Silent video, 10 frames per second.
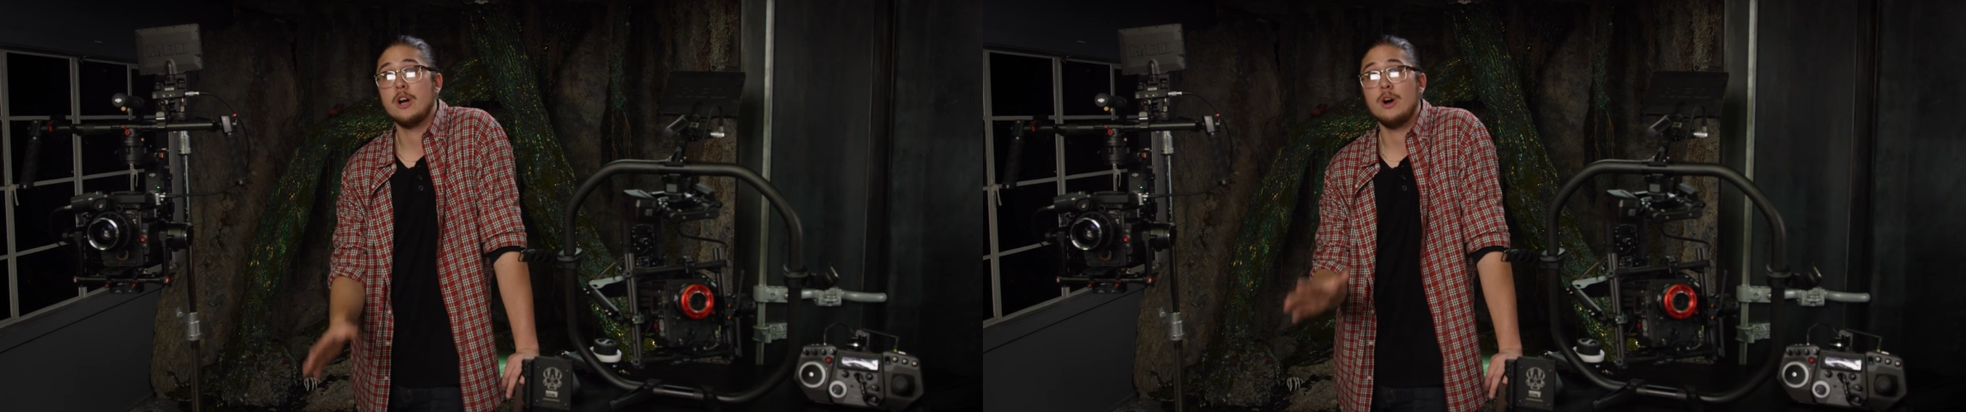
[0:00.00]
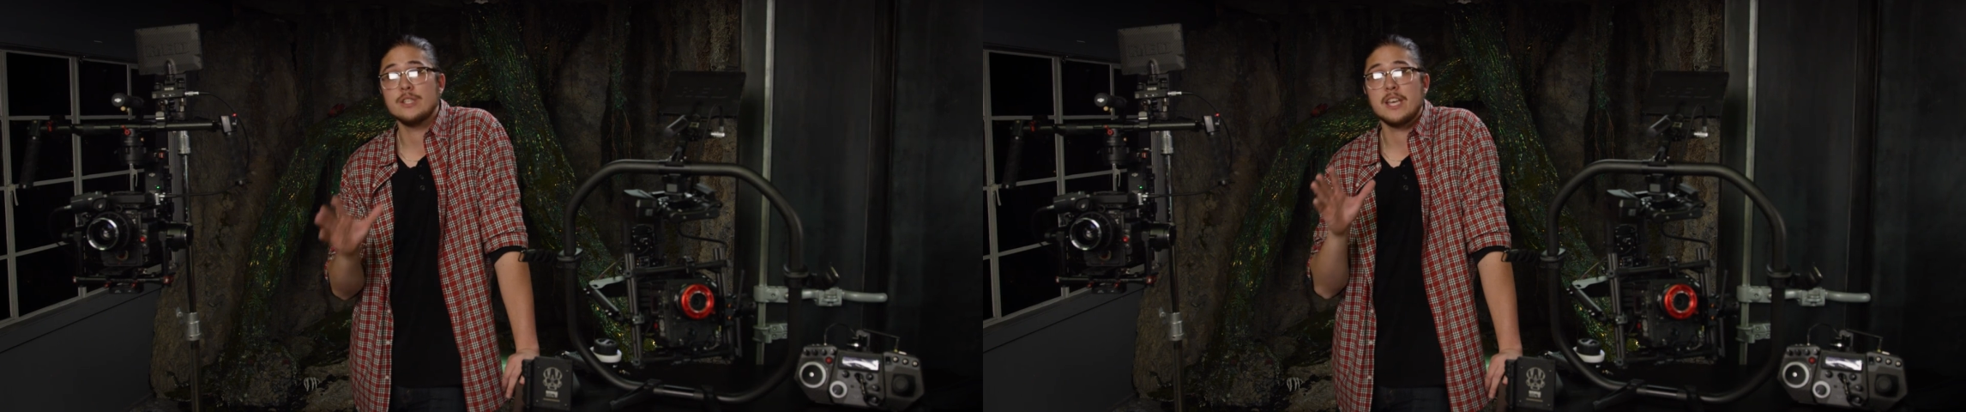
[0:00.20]

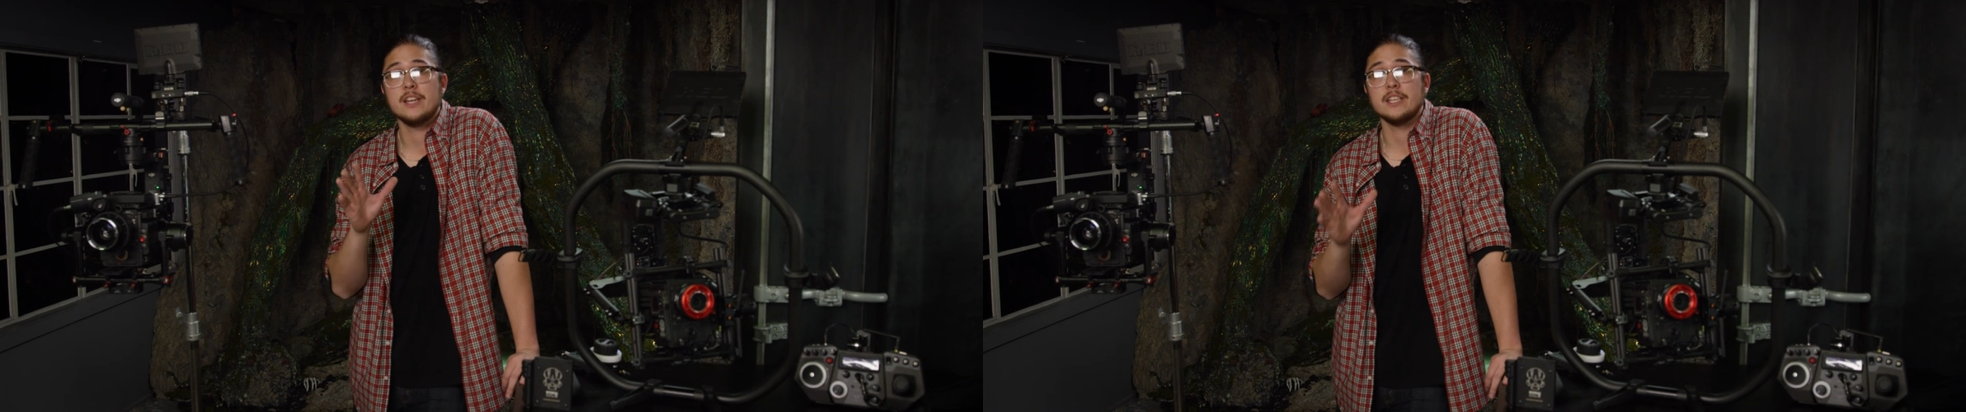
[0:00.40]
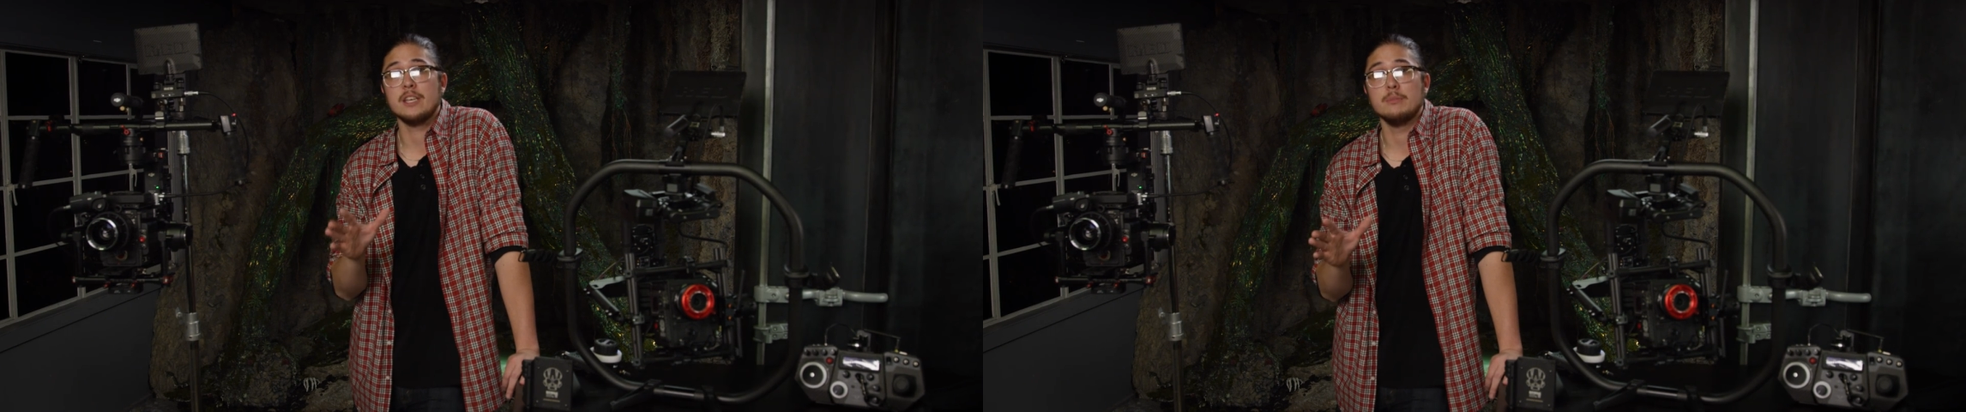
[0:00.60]
all day
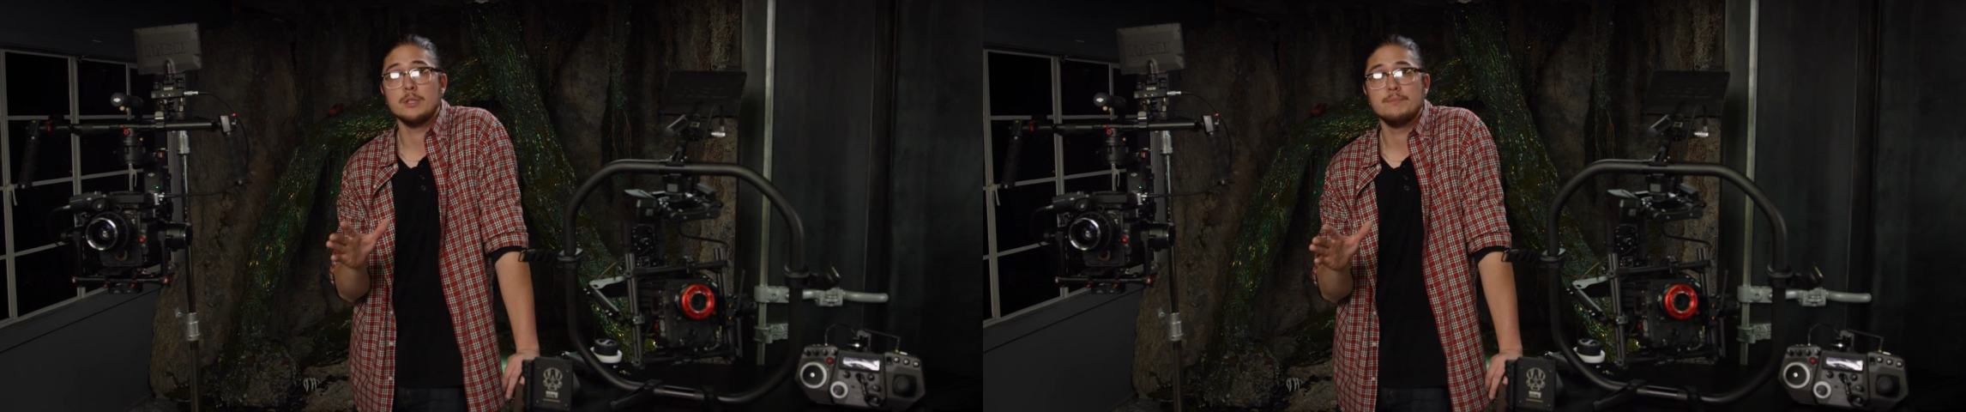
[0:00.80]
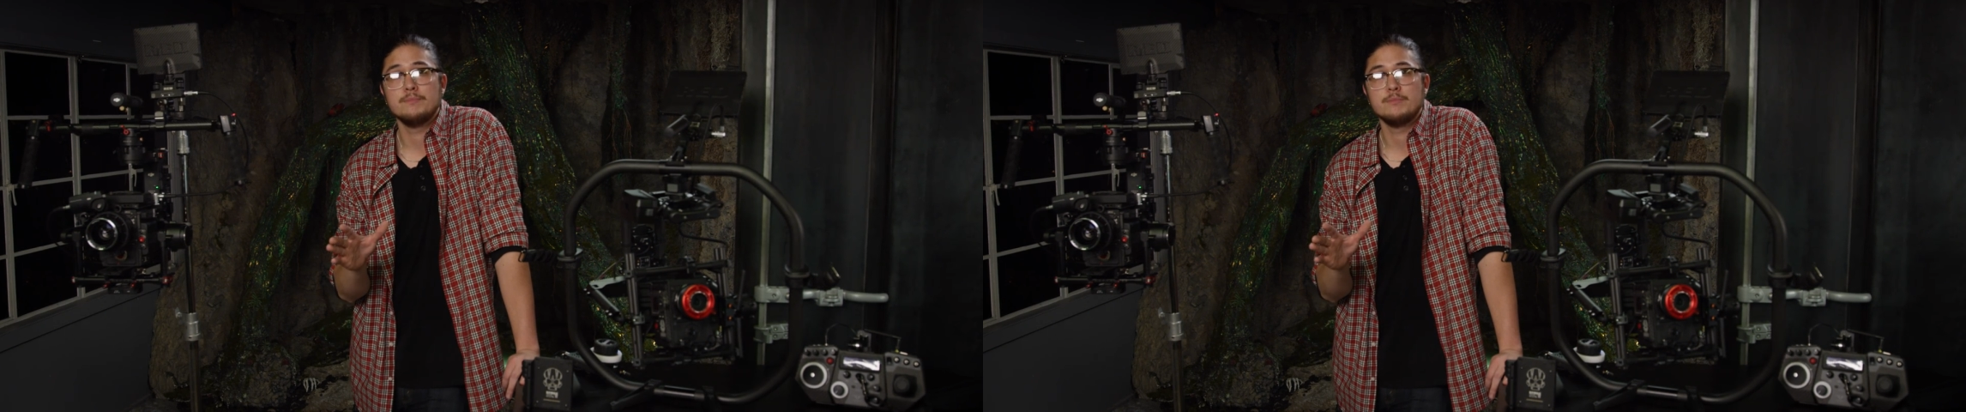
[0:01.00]
on a
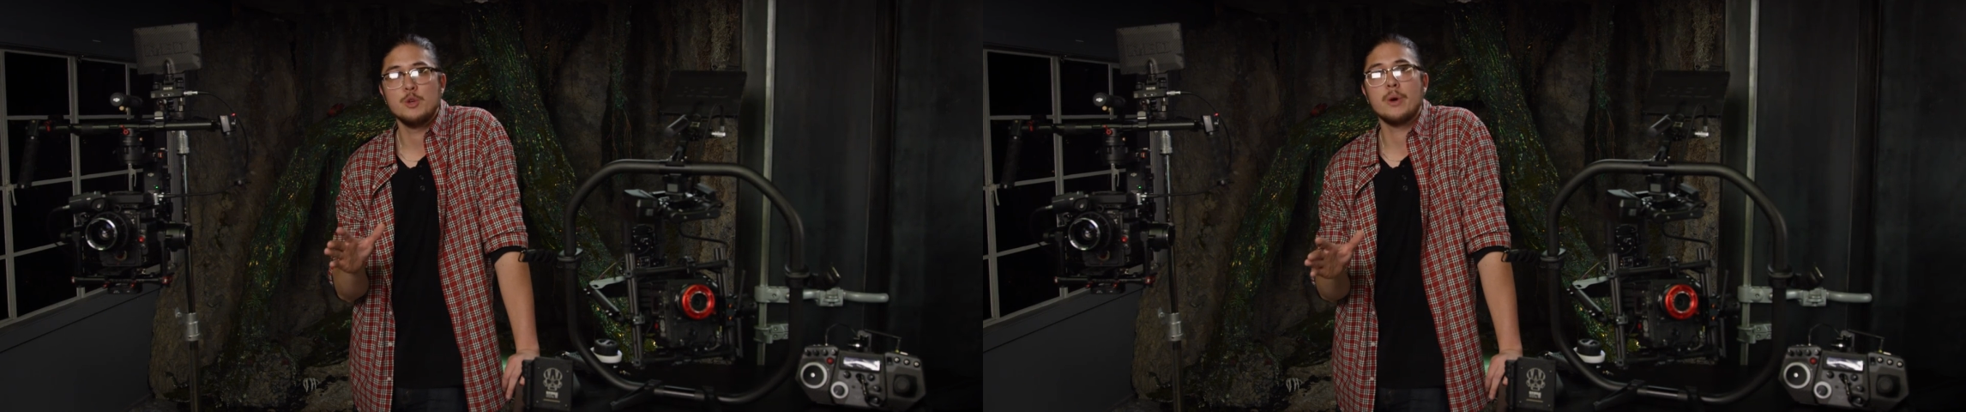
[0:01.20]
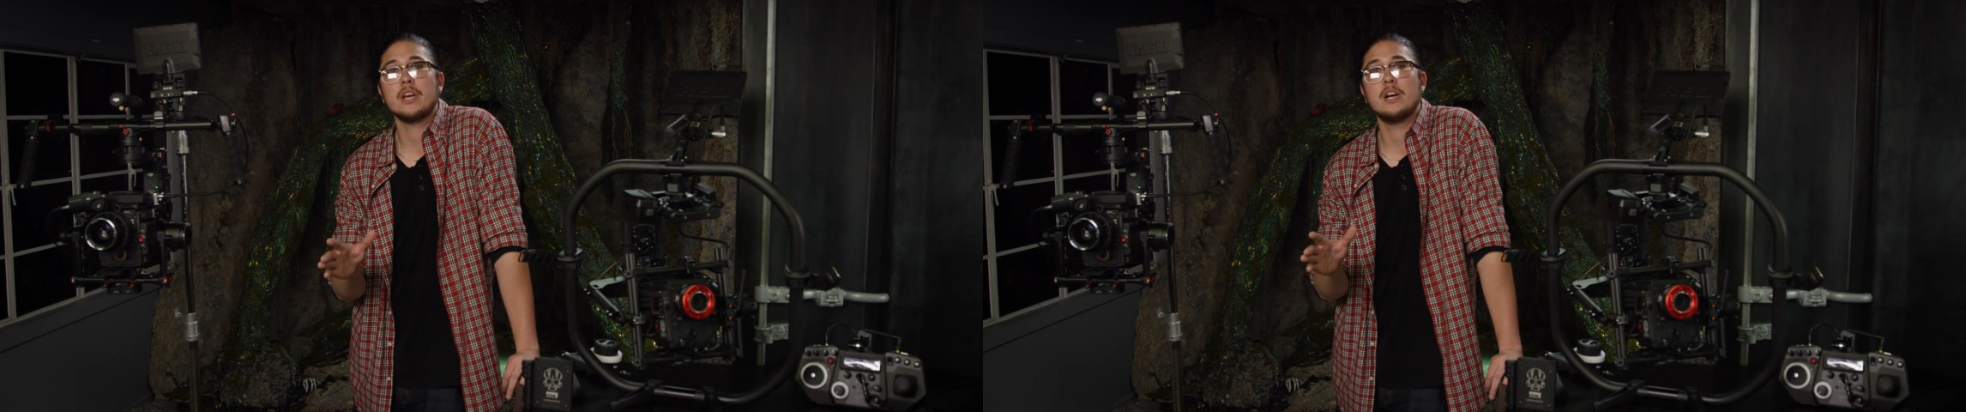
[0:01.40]
gimbal,
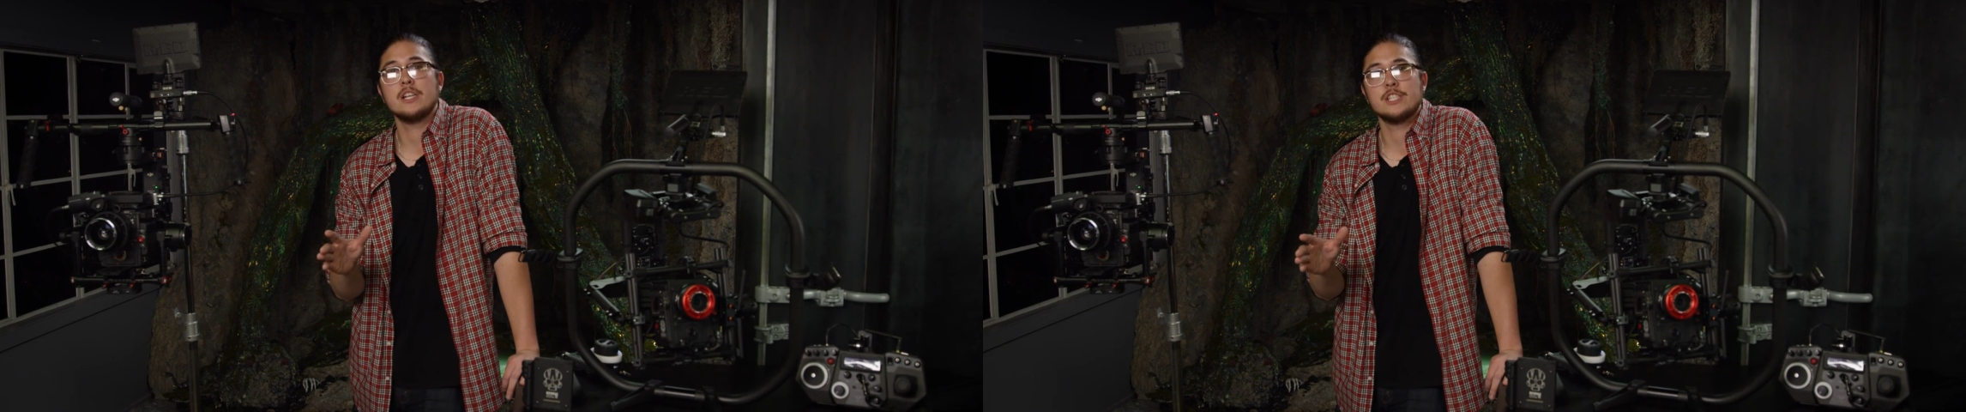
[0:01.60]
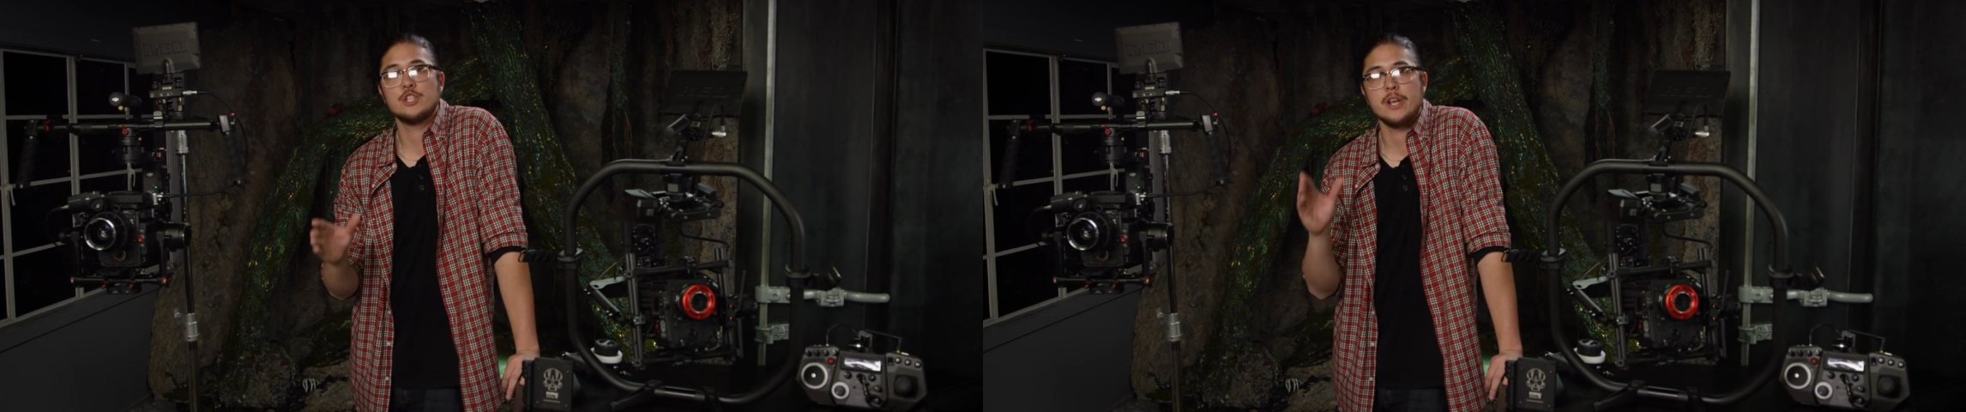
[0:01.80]
you want to
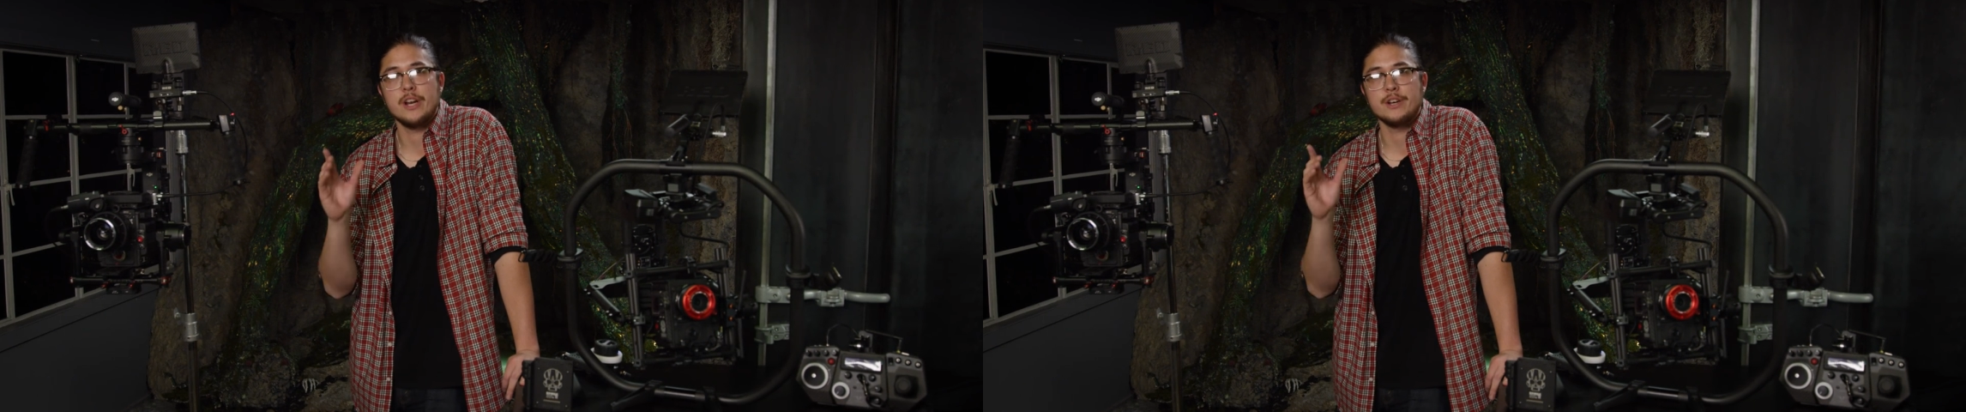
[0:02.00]
concentrate